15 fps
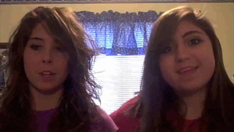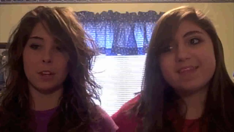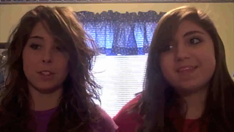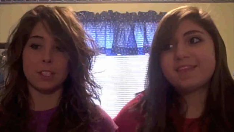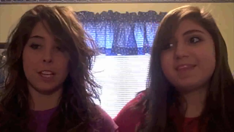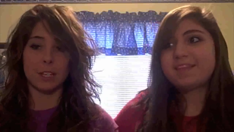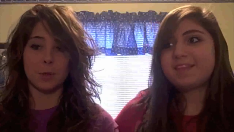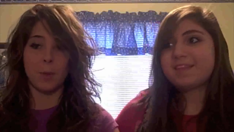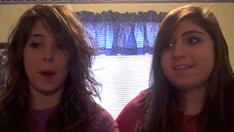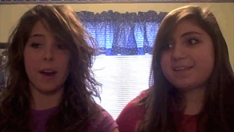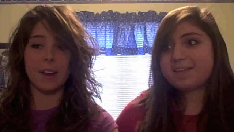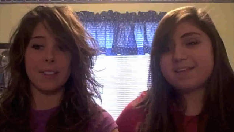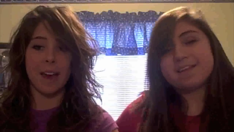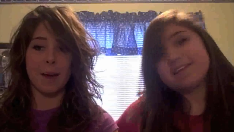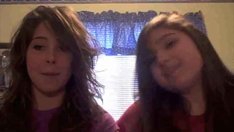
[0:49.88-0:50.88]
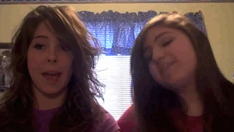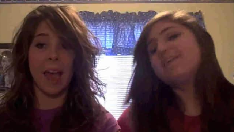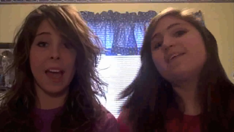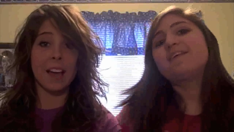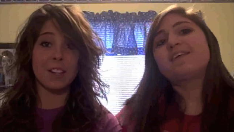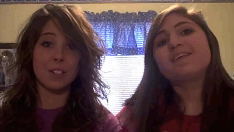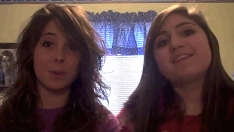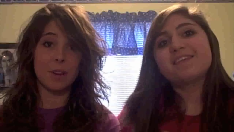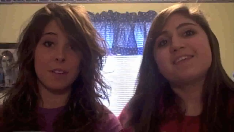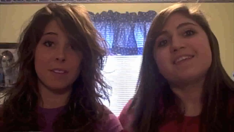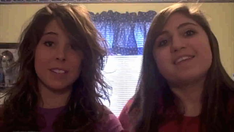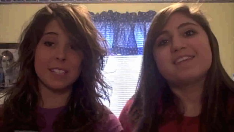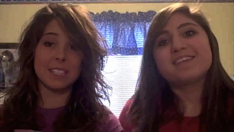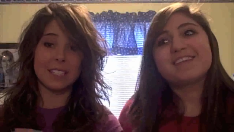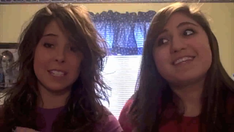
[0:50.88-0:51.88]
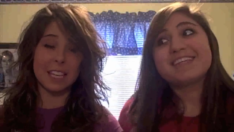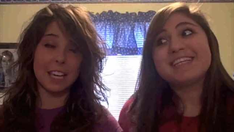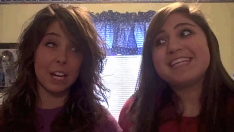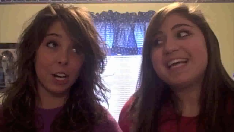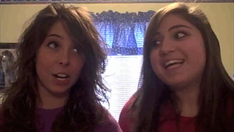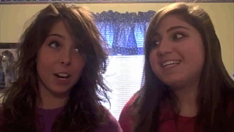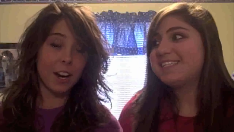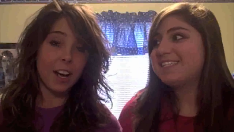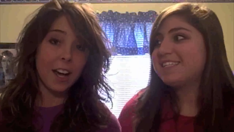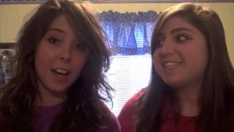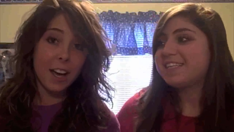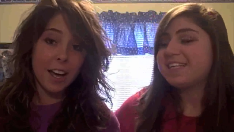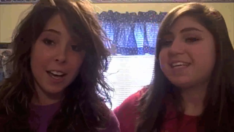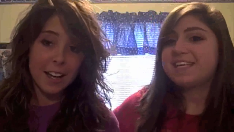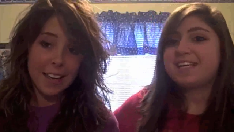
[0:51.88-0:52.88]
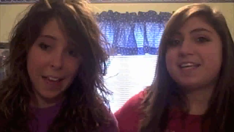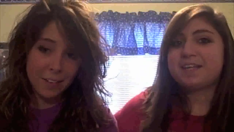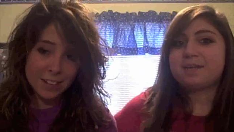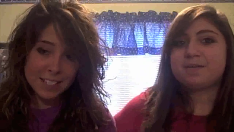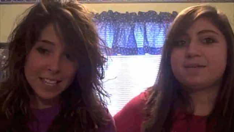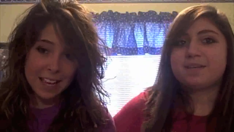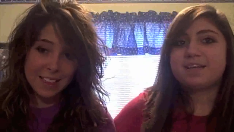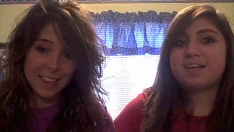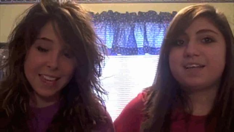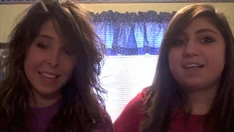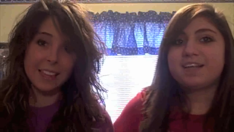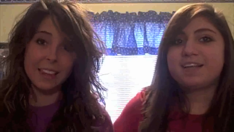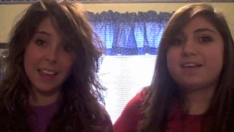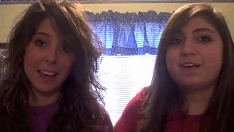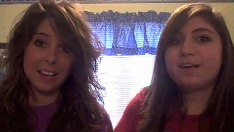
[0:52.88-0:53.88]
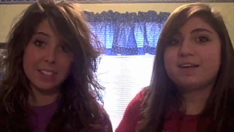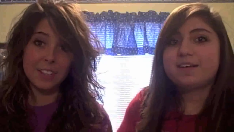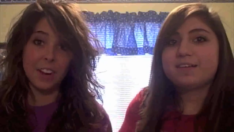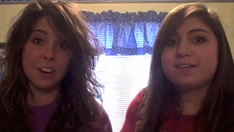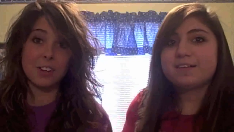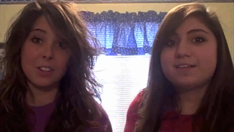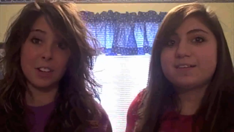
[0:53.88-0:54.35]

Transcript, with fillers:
Speaker 1: you'll see us wearing them, and you even hear yes. Kevin say that he likes our